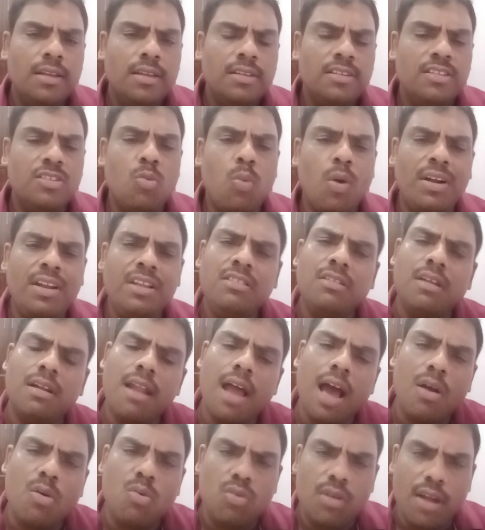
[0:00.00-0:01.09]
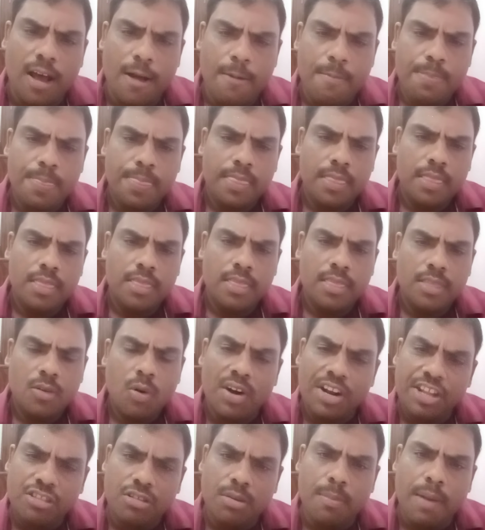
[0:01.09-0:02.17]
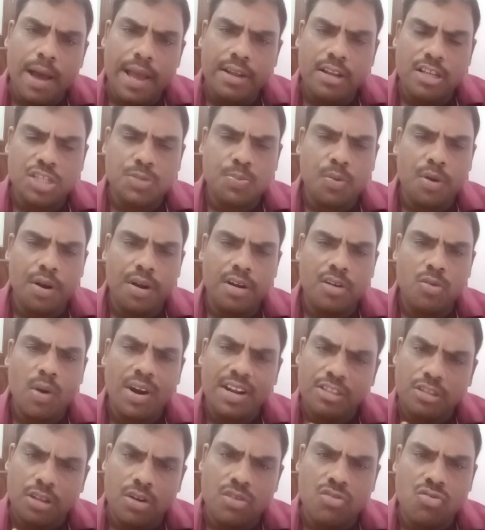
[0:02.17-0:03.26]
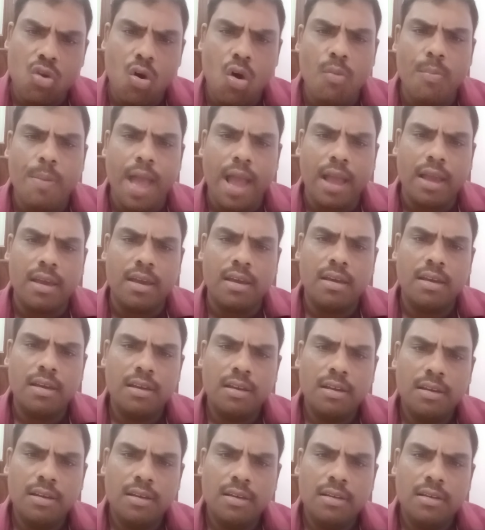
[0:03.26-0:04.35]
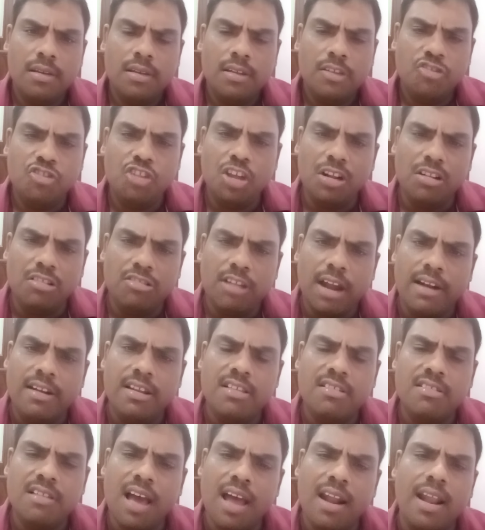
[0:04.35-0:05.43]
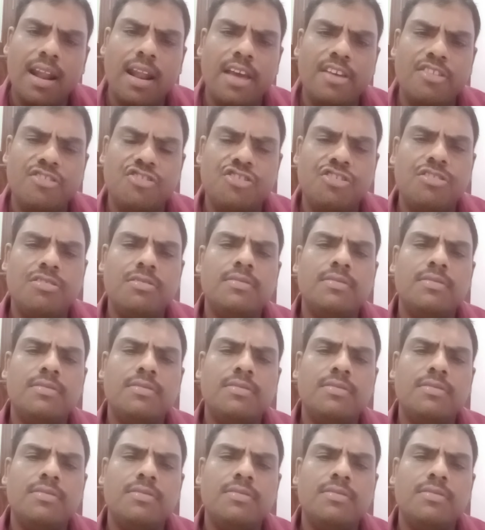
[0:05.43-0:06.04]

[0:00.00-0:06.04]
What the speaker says: So what is the lacuna? What is the minus point? What is the drawback? Then that is analyzed.